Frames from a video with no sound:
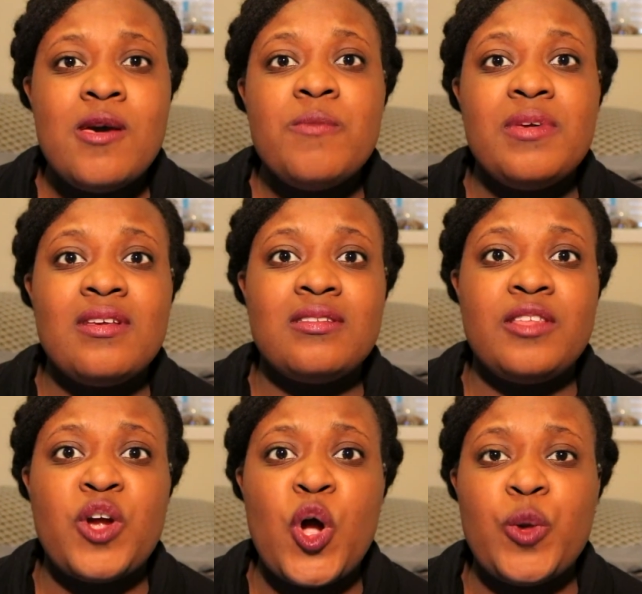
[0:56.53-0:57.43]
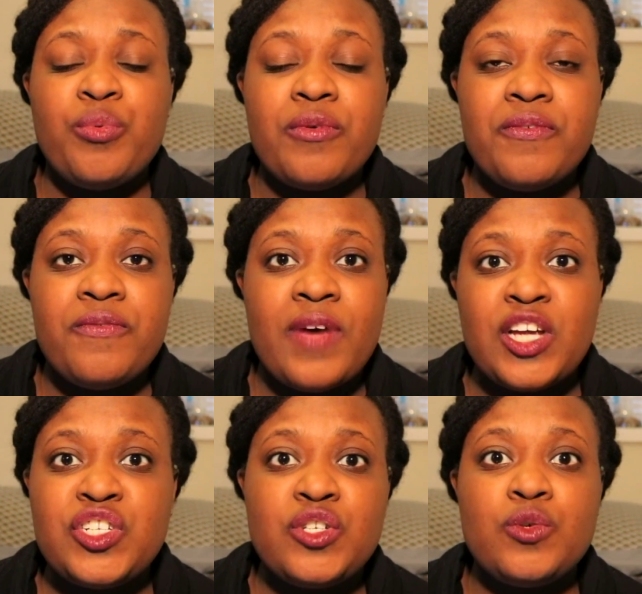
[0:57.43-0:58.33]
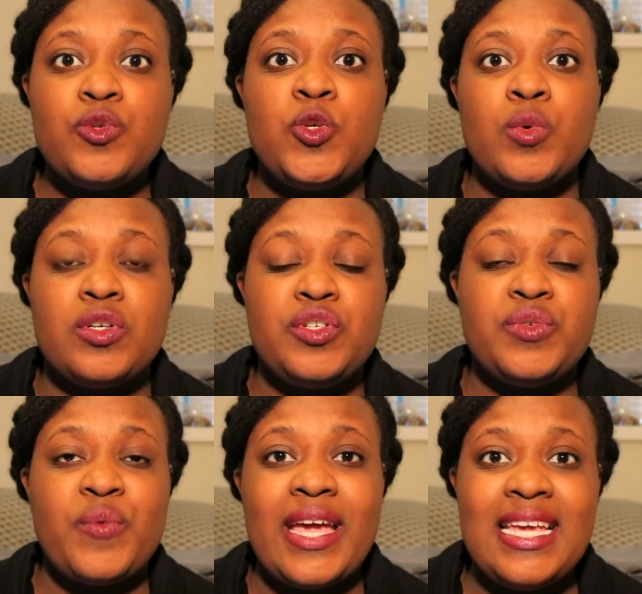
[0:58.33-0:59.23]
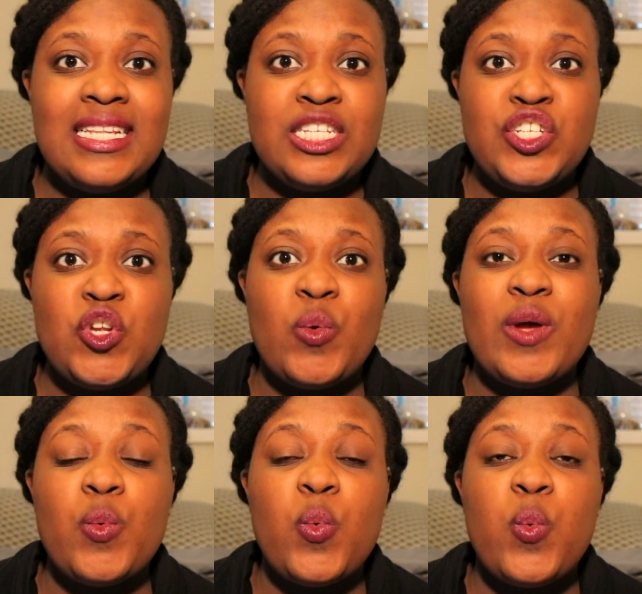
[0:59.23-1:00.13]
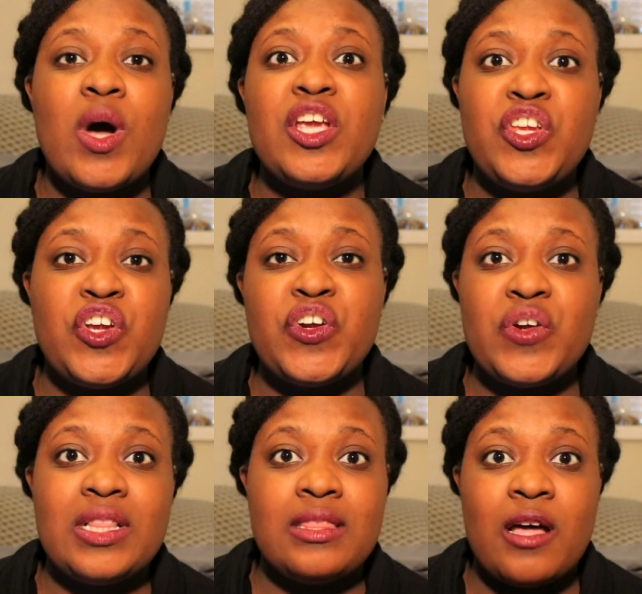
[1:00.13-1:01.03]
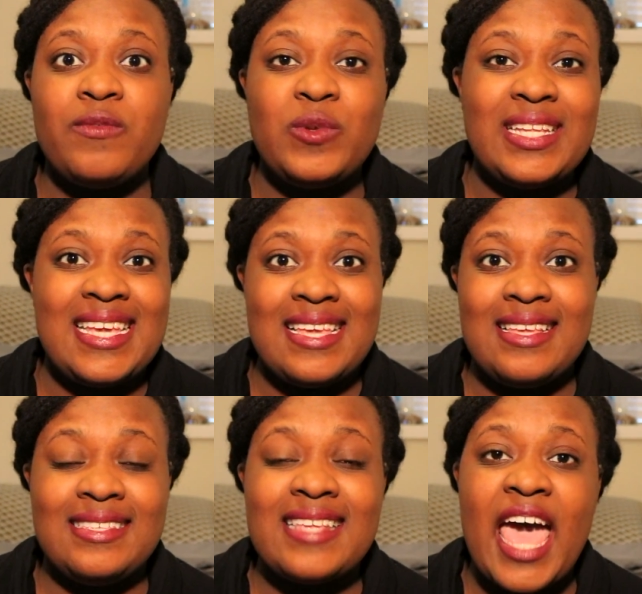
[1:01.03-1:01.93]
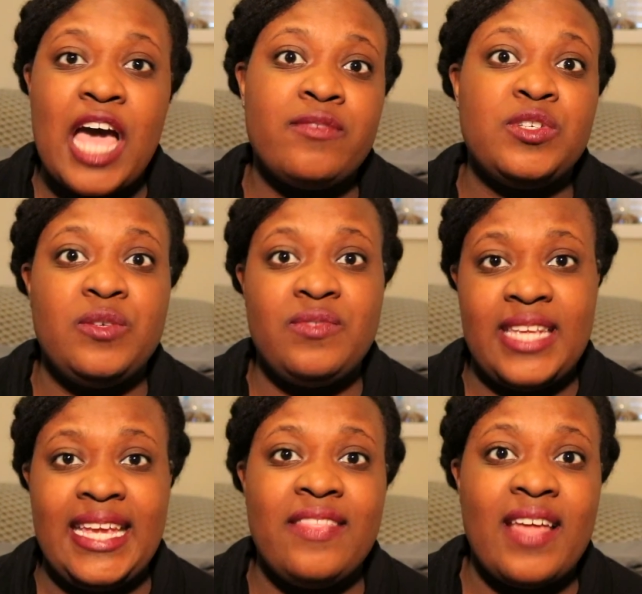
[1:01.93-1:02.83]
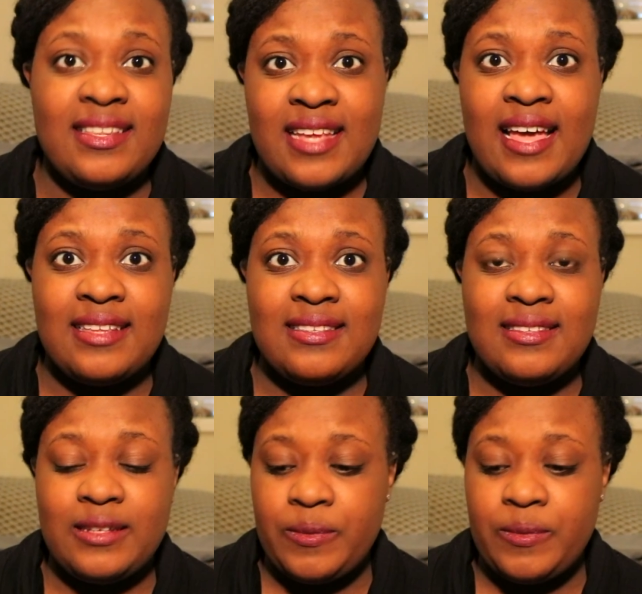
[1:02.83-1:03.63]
because there are professionals who are trained in knowing what your level is after you've taken that test.